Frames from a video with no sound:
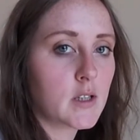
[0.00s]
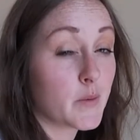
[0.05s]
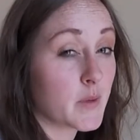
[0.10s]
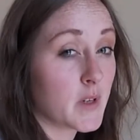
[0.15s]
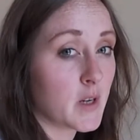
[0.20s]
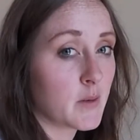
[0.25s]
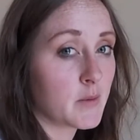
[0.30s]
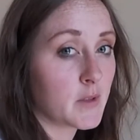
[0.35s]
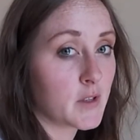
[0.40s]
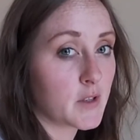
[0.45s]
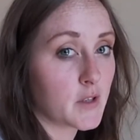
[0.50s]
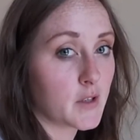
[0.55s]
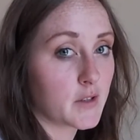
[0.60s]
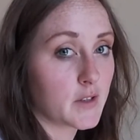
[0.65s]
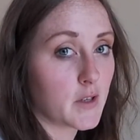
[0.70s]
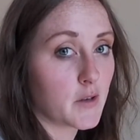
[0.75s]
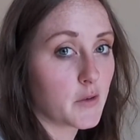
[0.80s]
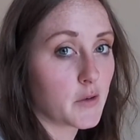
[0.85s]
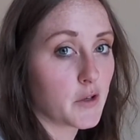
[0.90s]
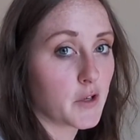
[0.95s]
Sometimes it
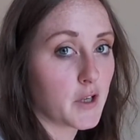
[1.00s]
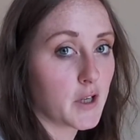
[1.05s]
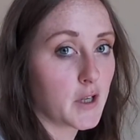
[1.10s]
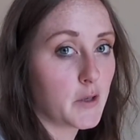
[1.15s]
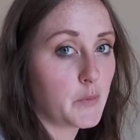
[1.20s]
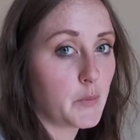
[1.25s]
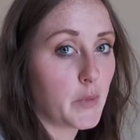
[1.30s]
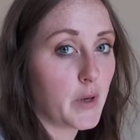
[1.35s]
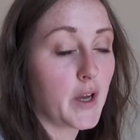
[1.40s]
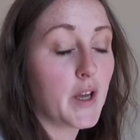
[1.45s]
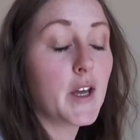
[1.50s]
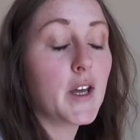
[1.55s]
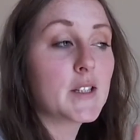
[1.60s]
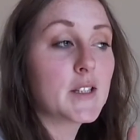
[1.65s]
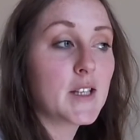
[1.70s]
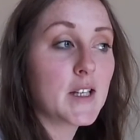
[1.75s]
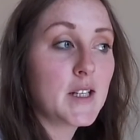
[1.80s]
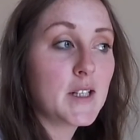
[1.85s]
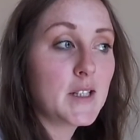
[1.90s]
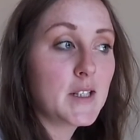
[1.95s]
turns out crooked, but
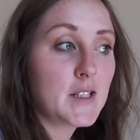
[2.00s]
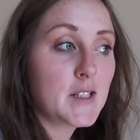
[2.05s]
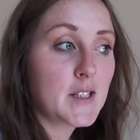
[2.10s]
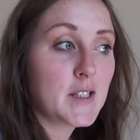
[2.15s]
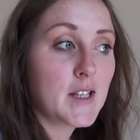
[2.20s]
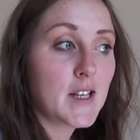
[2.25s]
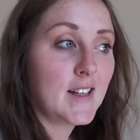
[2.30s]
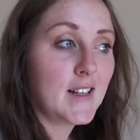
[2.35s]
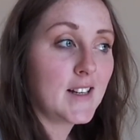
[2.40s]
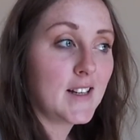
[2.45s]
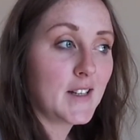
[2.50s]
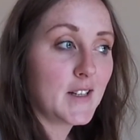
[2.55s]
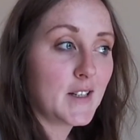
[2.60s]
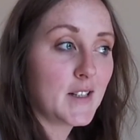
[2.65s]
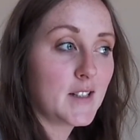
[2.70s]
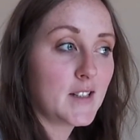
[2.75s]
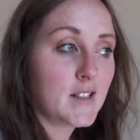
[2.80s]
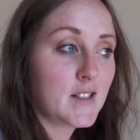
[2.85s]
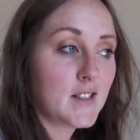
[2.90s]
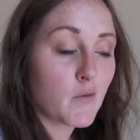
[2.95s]
since it
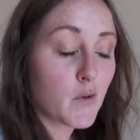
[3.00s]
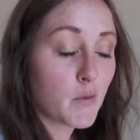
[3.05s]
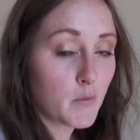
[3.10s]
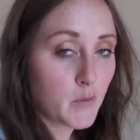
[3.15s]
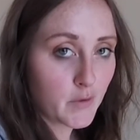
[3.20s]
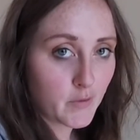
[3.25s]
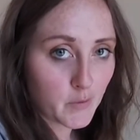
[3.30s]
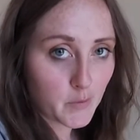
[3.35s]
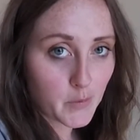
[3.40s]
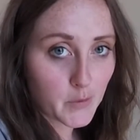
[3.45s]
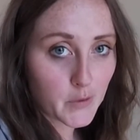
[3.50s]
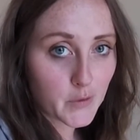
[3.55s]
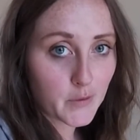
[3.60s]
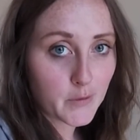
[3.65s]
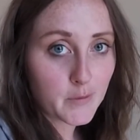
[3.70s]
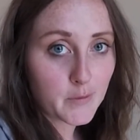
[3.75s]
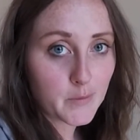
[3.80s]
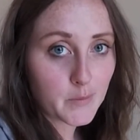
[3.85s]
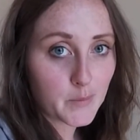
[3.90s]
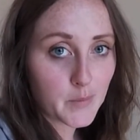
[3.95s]
is
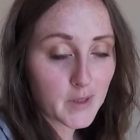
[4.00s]
removable